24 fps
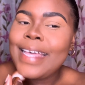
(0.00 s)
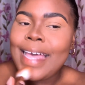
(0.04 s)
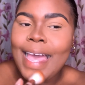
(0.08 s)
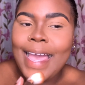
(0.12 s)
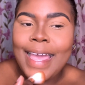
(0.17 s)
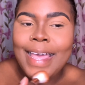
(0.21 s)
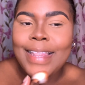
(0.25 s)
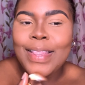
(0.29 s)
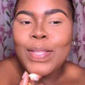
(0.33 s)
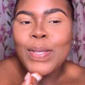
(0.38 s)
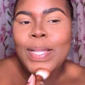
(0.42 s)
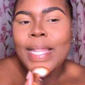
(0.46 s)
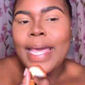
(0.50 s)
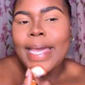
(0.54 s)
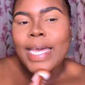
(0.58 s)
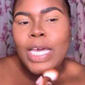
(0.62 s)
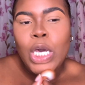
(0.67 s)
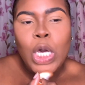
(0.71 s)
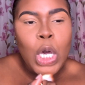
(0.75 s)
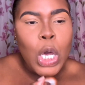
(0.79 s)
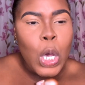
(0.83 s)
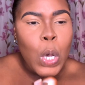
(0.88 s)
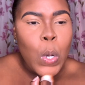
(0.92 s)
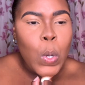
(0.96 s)
I look like a
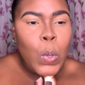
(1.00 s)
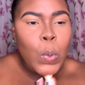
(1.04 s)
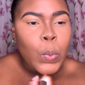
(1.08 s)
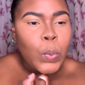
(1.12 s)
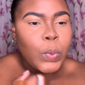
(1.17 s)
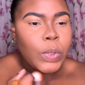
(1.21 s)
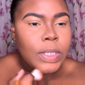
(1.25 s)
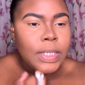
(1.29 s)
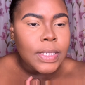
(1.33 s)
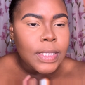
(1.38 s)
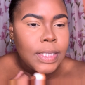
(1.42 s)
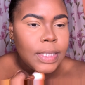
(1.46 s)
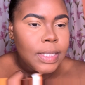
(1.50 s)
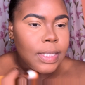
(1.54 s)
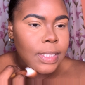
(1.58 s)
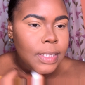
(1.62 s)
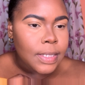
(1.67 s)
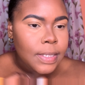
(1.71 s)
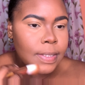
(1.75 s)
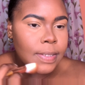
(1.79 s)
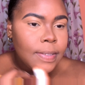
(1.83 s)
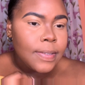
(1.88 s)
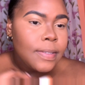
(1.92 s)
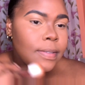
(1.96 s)
ghost.
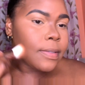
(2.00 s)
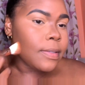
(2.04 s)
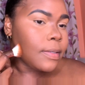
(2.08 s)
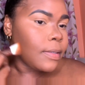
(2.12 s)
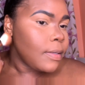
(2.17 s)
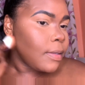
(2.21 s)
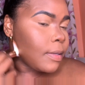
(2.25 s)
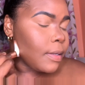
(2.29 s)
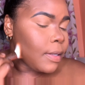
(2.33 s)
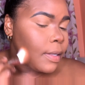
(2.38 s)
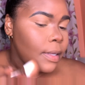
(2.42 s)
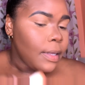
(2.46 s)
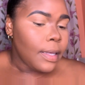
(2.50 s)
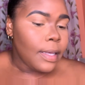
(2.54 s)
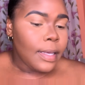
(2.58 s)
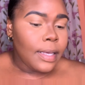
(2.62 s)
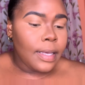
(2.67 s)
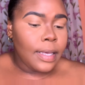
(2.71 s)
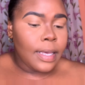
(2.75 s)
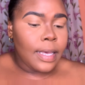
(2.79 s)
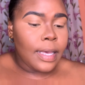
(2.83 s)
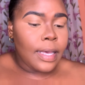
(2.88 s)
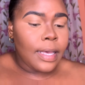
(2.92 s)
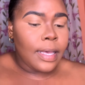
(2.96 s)

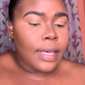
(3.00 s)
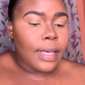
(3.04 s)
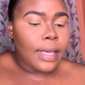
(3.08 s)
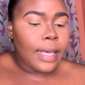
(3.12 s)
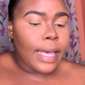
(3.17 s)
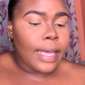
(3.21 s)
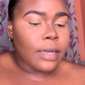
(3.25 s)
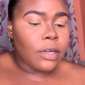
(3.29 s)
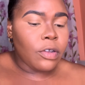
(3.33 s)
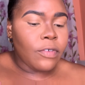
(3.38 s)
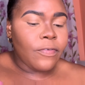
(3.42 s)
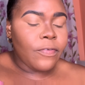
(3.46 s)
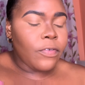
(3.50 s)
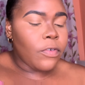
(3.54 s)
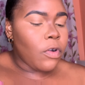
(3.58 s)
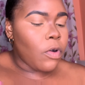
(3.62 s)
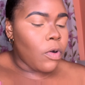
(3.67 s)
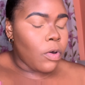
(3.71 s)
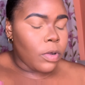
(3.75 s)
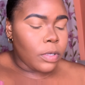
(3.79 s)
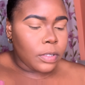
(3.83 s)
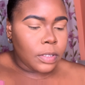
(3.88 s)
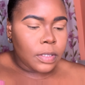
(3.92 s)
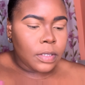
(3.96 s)
Yeah, and of
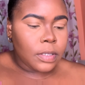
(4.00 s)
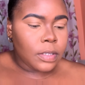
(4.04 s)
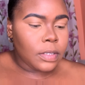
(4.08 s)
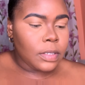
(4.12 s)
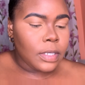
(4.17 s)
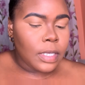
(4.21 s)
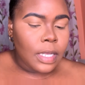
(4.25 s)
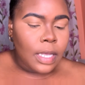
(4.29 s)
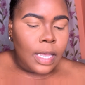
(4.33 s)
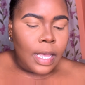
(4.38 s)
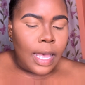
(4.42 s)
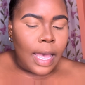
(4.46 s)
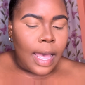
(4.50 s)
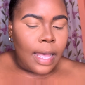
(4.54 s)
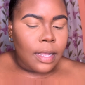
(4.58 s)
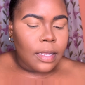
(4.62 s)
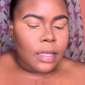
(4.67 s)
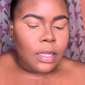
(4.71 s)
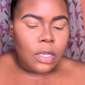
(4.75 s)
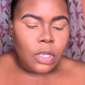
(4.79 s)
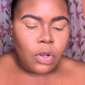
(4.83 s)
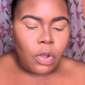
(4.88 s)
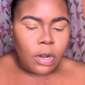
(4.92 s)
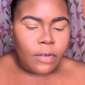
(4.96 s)
course,
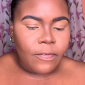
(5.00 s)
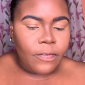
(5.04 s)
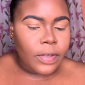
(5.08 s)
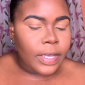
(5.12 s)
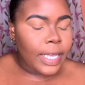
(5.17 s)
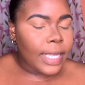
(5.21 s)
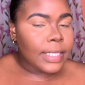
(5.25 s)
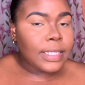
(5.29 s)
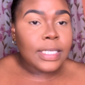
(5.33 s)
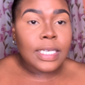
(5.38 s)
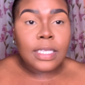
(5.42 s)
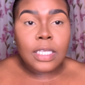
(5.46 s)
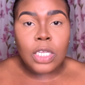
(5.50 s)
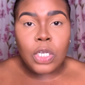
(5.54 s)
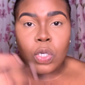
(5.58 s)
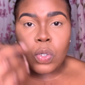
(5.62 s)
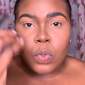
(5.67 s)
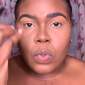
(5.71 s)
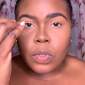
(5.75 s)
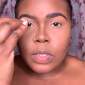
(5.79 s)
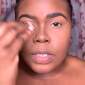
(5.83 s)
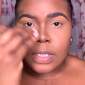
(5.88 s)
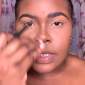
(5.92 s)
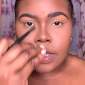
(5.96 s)
not forgetting the
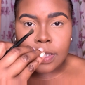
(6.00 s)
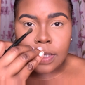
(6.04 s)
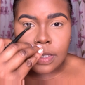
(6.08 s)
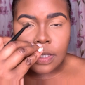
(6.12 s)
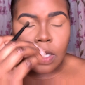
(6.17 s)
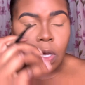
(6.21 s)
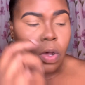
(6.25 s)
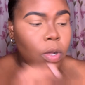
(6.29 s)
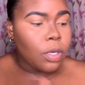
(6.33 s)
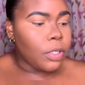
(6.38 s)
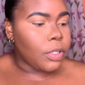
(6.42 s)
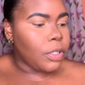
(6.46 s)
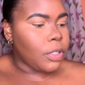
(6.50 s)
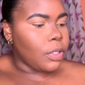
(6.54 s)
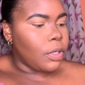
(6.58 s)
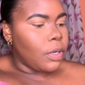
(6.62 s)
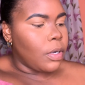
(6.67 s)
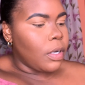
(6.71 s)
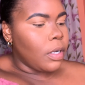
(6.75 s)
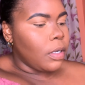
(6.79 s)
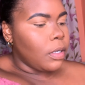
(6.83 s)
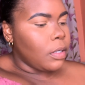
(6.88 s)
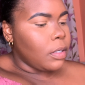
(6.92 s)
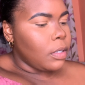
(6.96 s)
nose
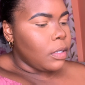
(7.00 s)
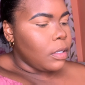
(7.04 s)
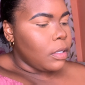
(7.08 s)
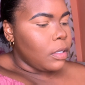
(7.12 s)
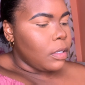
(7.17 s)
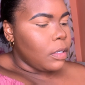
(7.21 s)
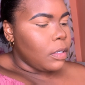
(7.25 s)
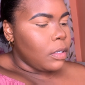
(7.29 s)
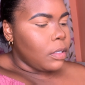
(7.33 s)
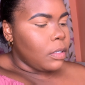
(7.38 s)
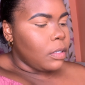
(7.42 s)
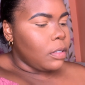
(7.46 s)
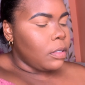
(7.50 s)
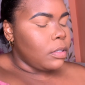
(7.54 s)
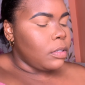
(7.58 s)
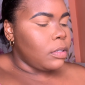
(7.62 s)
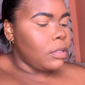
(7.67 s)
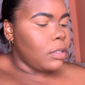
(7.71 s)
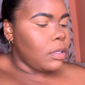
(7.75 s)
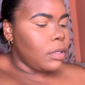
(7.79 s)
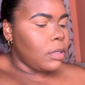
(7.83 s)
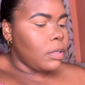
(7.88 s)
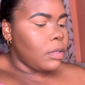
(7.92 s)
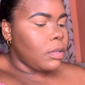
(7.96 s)
contour.
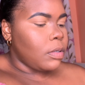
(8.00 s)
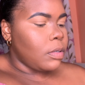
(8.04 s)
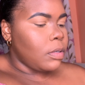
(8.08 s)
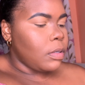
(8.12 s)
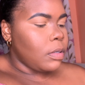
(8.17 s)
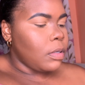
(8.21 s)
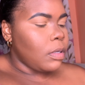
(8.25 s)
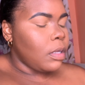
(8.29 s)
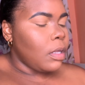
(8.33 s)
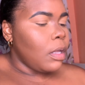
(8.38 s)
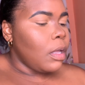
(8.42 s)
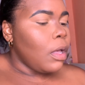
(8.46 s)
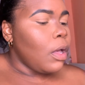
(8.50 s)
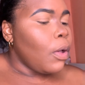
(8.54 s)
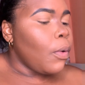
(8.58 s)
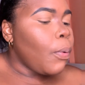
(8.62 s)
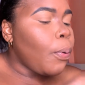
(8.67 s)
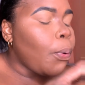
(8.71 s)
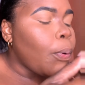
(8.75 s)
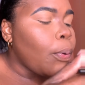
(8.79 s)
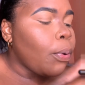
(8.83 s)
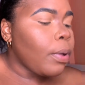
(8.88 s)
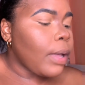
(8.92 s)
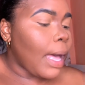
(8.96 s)
So
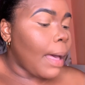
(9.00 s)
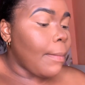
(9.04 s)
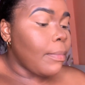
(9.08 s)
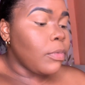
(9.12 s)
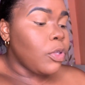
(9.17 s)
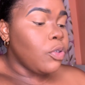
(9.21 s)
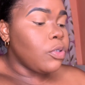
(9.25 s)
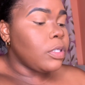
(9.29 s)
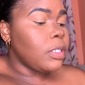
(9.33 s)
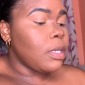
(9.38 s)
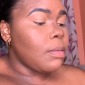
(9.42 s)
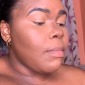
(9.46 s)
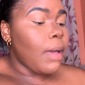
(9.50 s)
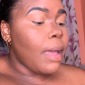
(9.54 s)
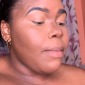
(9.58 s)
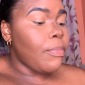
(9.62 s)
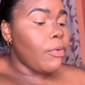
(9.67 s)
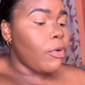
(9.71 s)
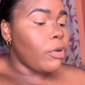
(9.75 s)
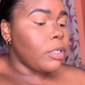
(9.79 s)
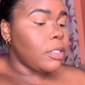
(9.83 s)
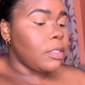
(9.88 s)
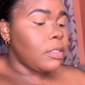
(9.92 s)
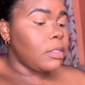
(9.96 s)
I'm using my
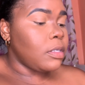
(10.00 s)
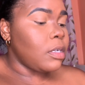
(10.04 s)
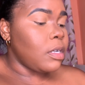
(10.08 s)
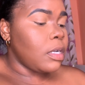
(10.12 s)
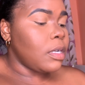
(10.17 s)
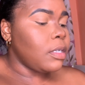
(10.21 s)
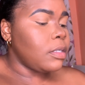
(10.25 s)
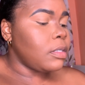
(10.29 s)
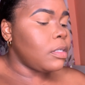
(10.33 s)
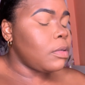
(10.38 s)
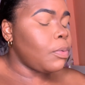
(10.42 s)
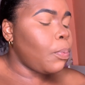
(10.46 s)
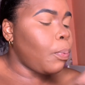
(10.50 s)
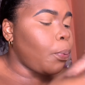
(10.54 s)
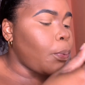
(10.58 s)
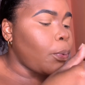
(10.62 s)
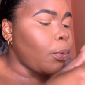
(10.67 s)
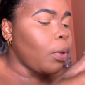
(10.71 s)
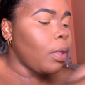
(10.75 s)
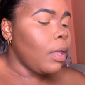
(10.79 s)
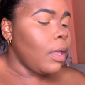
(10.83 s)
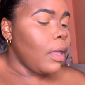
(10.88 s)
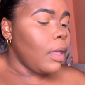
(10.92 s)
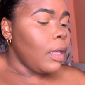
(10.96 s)
bronzer because
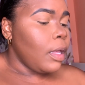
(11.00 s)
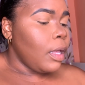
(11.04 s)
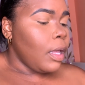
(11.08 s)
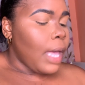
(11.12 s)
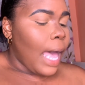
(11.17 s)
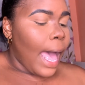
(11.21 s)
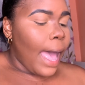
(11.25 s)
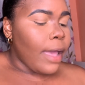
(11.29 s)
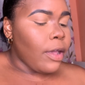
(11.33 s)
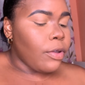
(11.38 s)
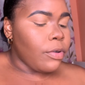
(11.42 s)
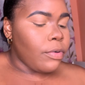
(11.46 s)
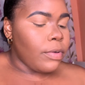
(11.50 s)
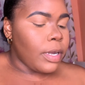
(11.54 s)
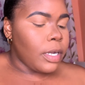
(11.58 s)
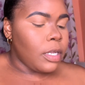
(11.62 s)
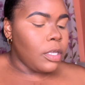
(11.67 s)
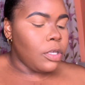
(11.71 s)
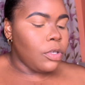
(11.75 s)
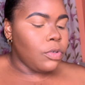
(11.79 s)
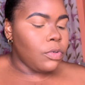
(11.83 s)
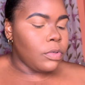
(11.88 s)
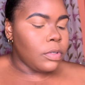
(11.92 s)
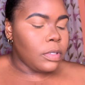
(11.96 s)
I already
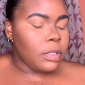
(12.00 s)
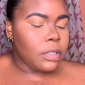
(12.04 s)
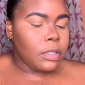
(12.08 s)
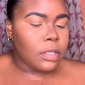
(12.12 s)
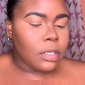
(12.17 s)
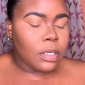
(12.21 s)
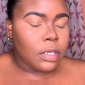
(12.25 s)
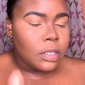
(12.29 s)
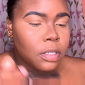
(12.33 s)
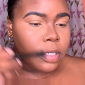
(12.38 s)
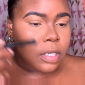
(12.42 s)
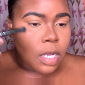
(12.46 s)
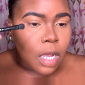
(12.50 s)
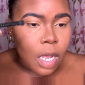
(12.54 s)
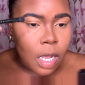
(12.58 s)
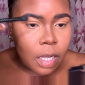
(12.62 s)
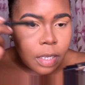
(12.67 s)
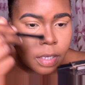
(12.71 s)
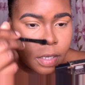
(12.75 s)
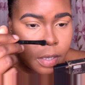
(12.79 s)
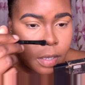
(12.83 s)
used the dark